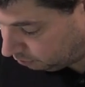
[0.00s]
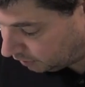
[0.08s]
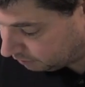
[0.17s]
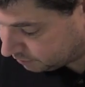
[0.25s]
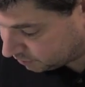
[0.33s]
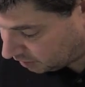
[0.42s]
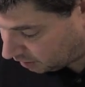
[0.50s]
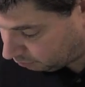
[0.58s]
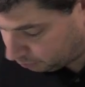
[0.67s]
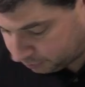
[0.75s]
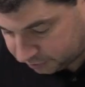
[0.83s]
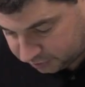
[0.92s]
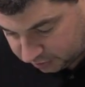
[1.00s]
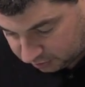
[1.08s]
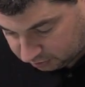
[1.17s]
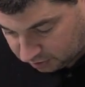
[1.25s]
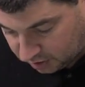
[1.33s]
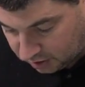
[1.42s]
love Star Wars
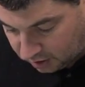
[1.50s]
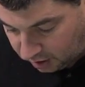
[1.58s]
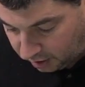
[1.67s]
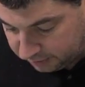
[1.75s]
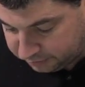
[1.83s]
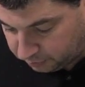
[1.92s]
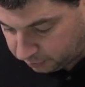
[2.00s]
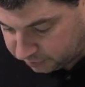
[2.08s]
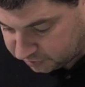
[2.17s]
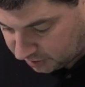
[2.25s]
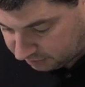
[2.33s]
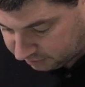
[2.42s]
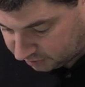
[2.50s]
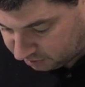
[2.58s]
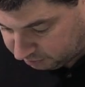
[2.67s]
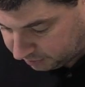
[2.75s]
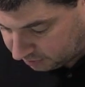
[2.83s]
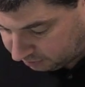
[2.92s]
too. I'm 47,
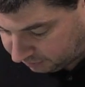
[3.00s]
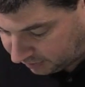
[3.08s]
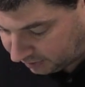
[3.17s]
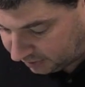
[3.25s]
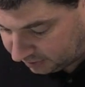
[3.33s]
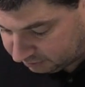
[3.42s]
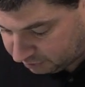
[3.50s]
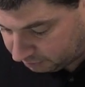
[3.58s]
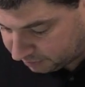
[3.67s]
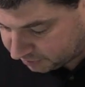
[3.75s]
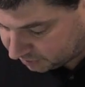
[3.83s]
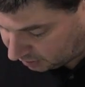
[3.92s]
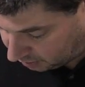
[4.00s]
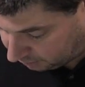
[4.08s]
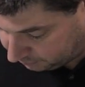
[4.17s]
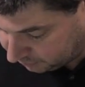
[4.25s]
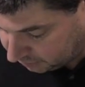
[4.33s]
I've been a fan from the start.